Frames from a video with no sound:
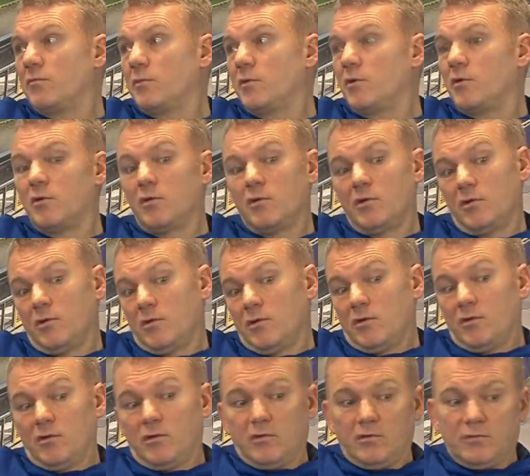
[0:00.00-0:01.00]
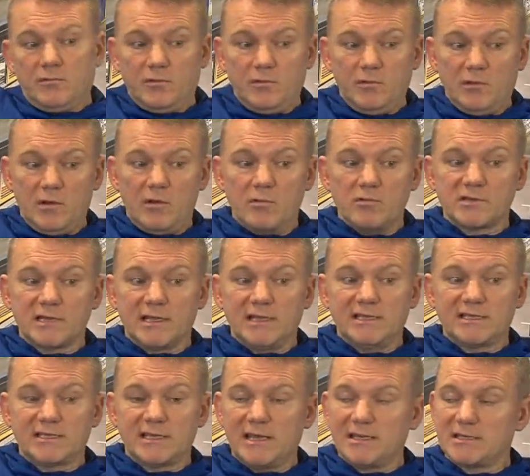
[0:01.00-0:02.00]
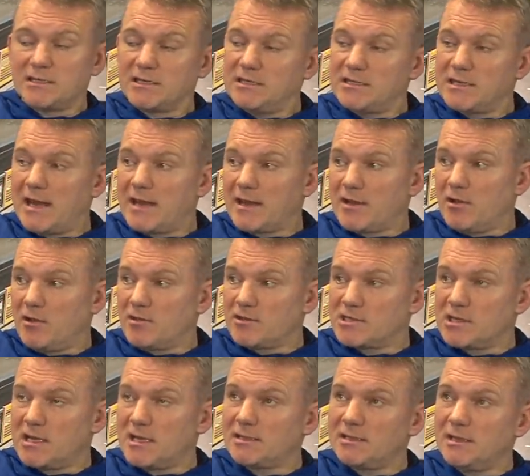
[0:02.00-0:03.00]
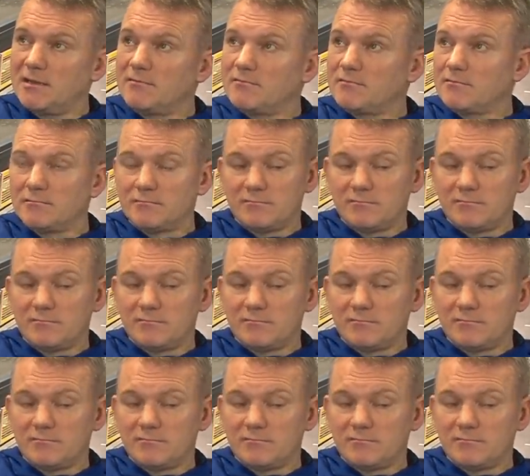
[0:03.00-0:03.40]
But who knows, like you say, he's had a contract in